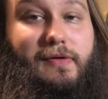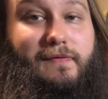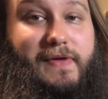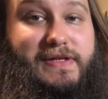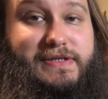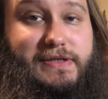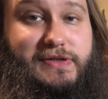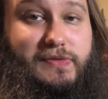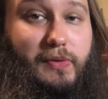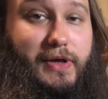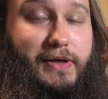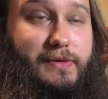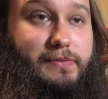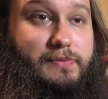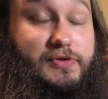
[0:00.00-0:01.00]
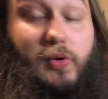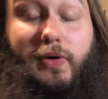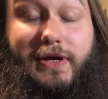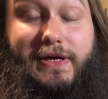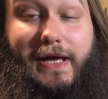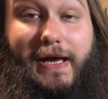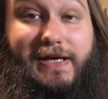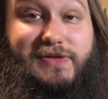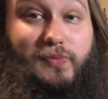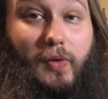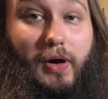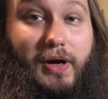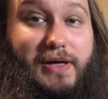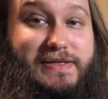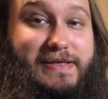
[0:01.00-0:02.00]
Fits in 20 gauge
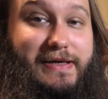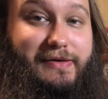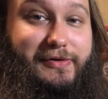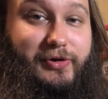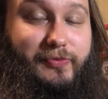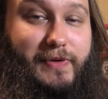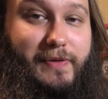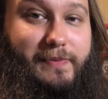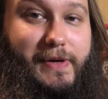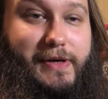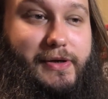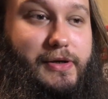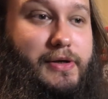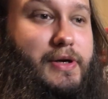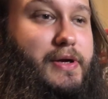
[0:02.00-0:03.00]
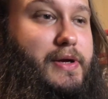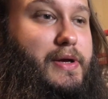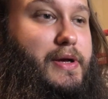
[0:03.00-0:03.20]
wads a little bit better.